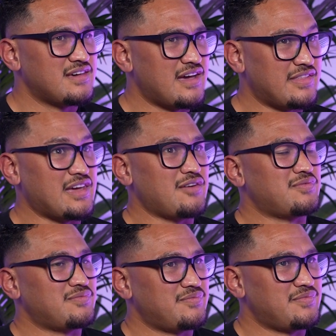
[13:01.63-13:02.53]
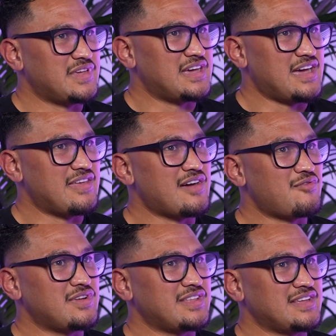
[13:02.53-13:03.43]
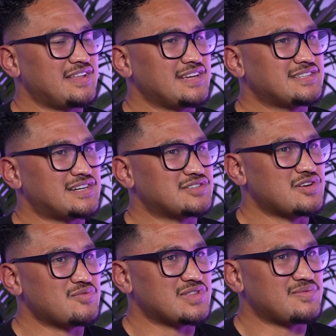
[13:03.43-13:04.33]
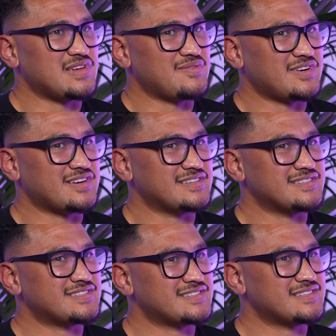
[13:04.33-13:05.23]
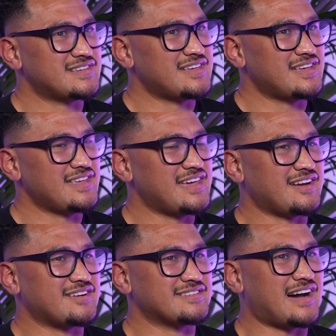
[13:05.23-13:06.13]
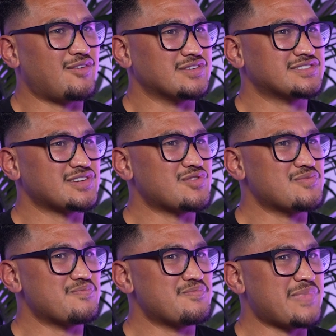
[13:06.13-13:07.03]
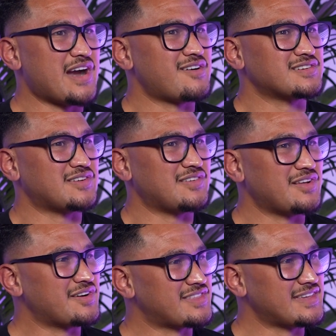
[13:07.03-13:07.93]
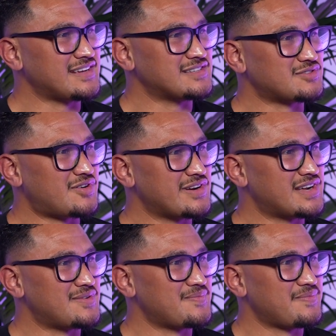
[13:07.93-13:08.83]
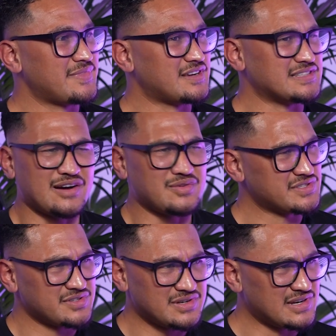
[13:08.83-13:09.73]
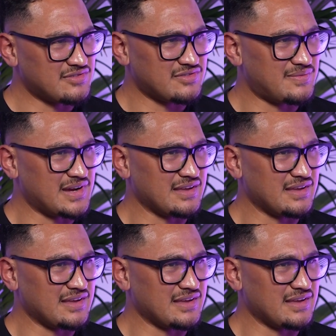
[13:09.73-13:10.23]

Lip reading: And that really like touched home with me because I was so embarrassed of a lot of things growing up because I was so different from